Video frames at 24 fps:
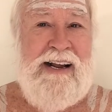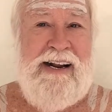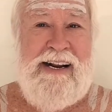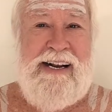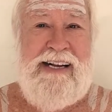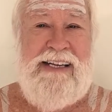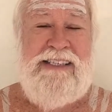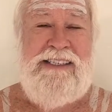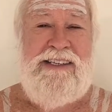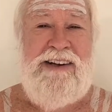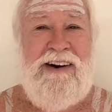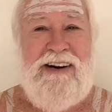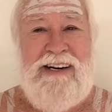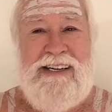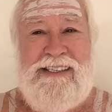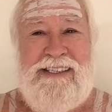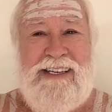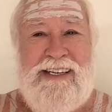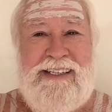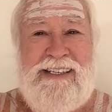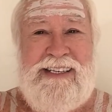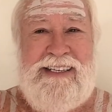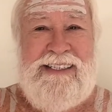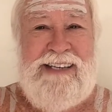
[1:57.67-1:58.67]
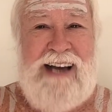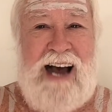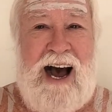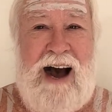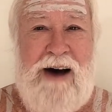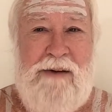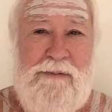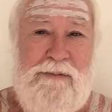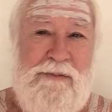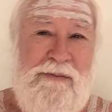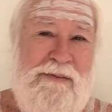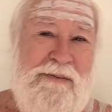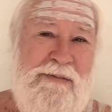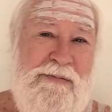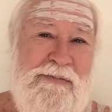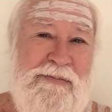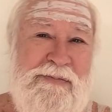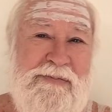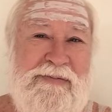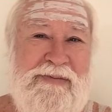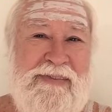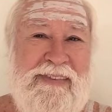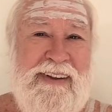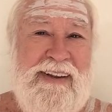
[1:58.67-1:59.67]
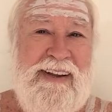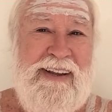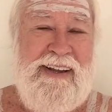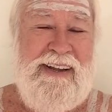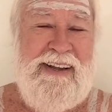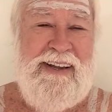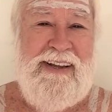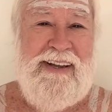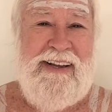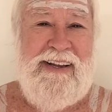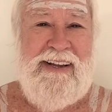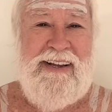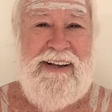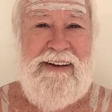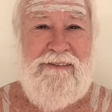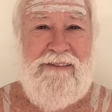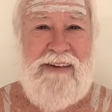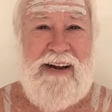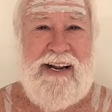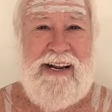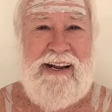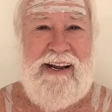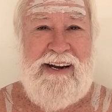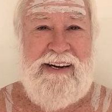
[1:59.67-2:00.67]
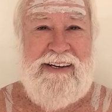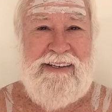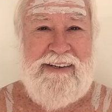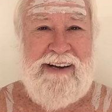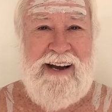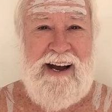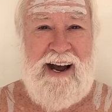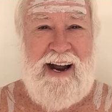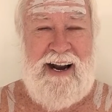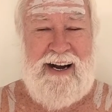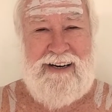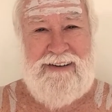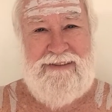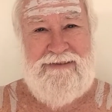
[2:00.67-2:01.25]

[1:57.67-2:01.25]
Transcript: He starts at the top. My kind of guy.